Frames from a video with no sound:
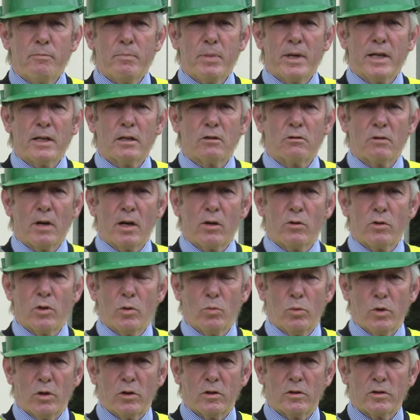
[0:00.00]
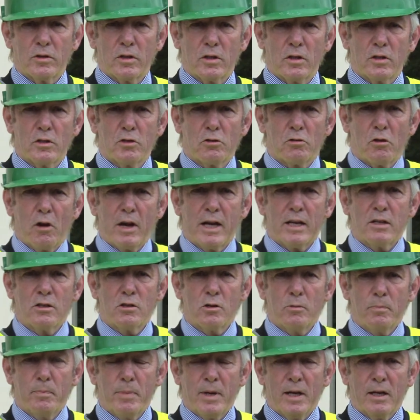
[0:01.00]
been around the world trying
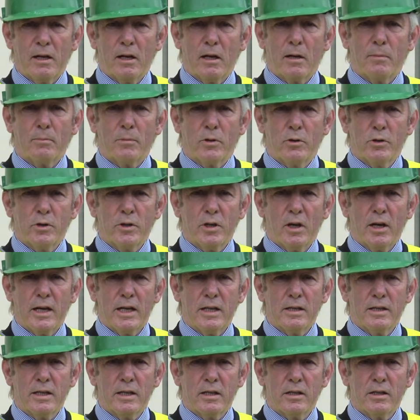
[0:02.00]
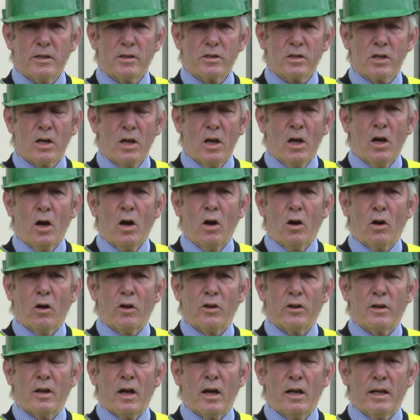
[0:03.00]
to pick up good ideas
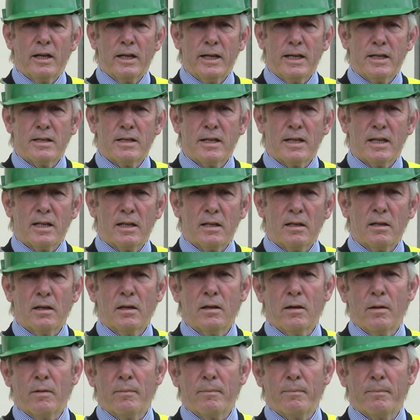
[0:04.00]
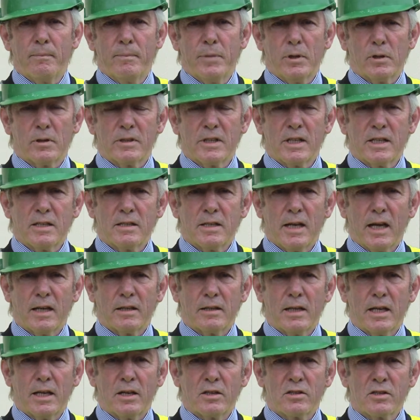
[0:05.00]
on heating, building
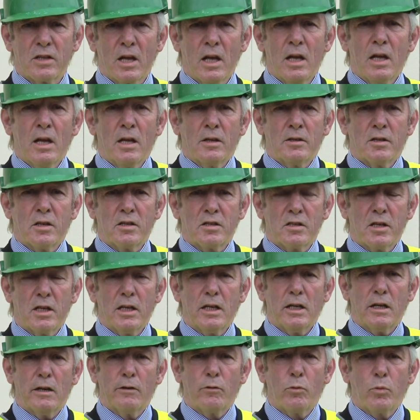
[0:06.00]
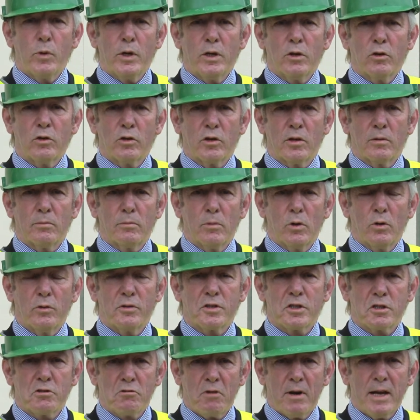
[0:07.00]
techniques, to see if we couldn't move
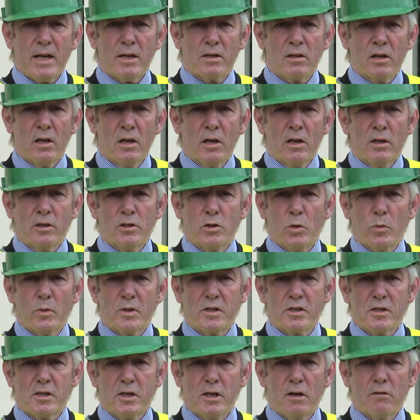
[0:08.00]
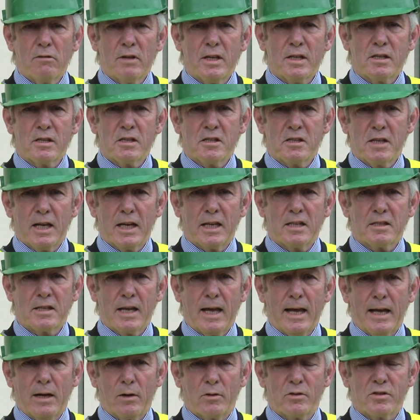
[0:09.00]
straight to a Series 6
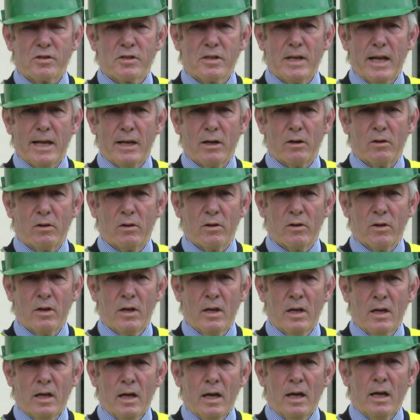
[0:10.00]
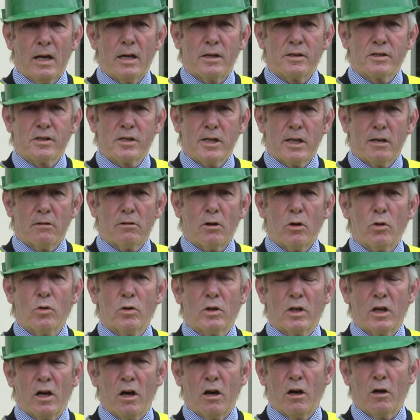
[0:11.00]
house now, a zero
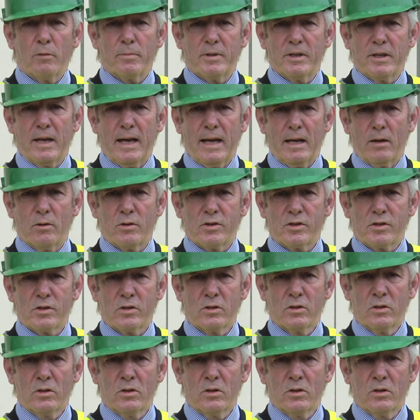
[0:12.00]
carbon house,